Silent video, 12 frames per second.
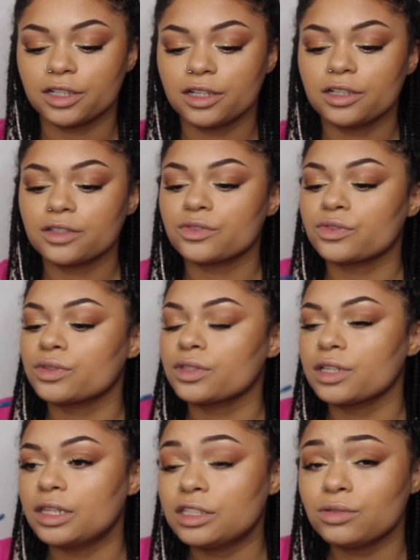
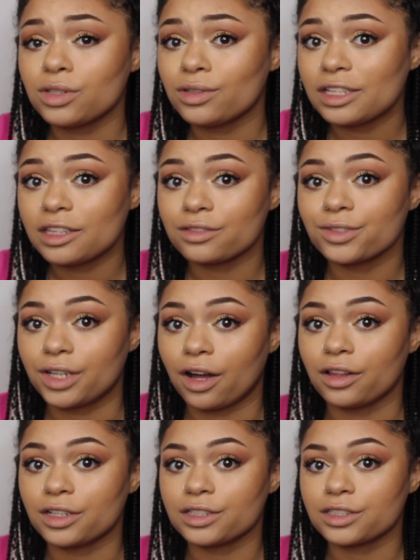And this was only
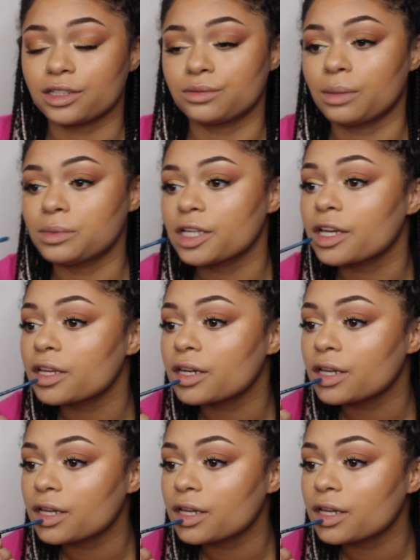$3 on their website.